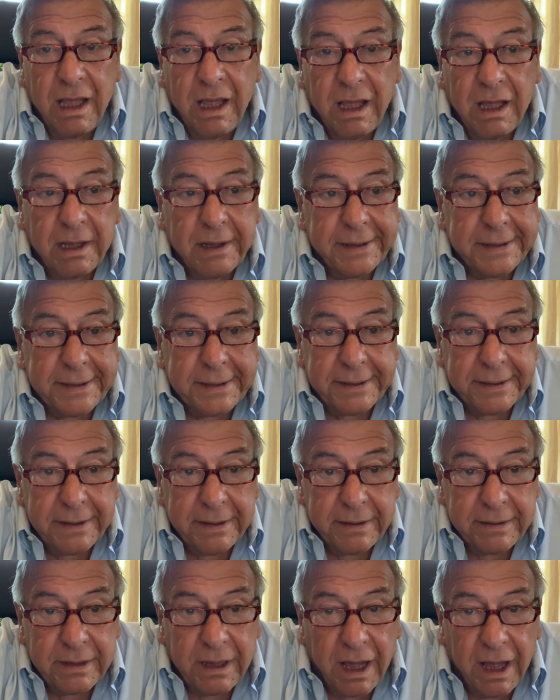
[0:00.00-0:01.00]

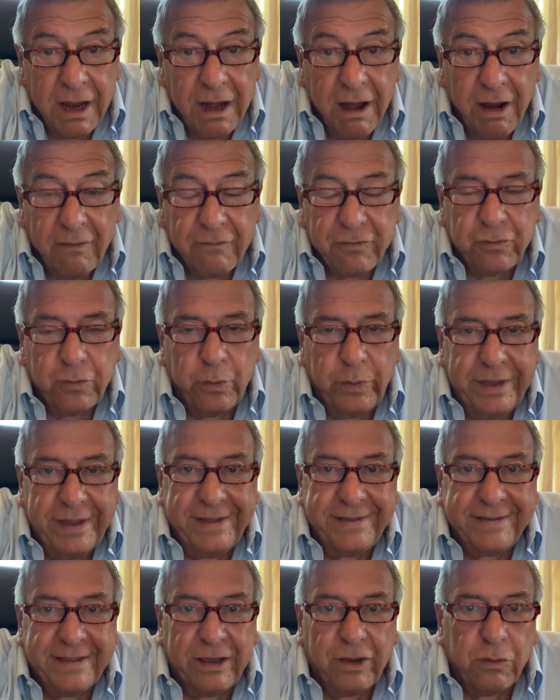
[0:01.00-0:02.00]
I love to eat.
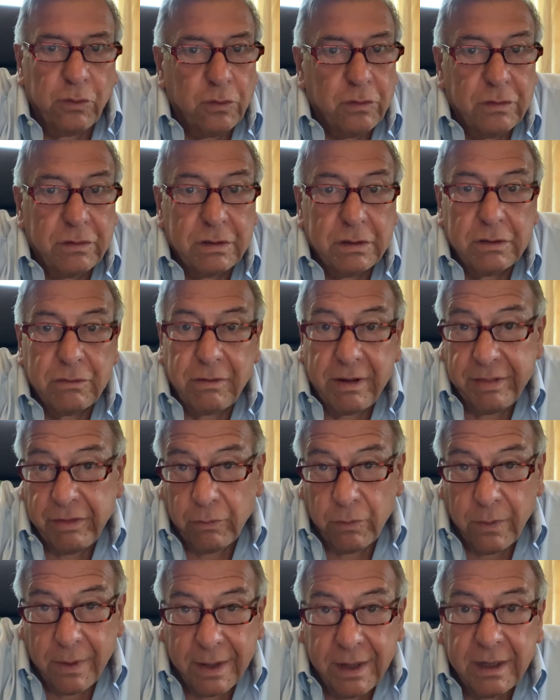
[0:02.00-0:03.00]
I cook rather
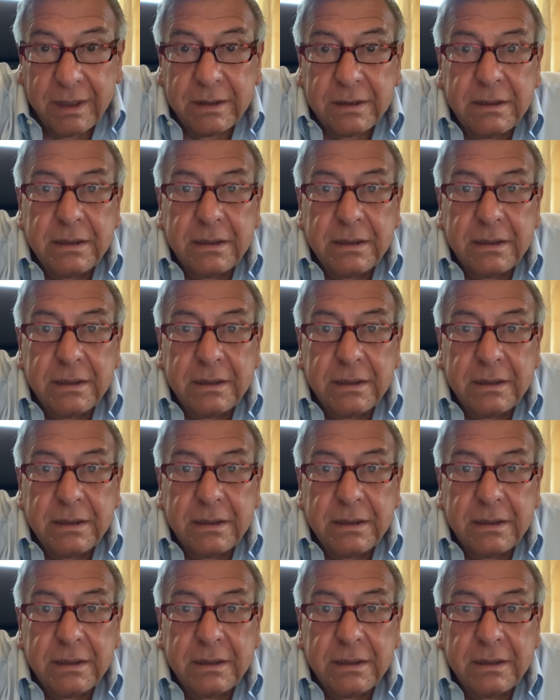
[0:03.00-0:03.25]
well,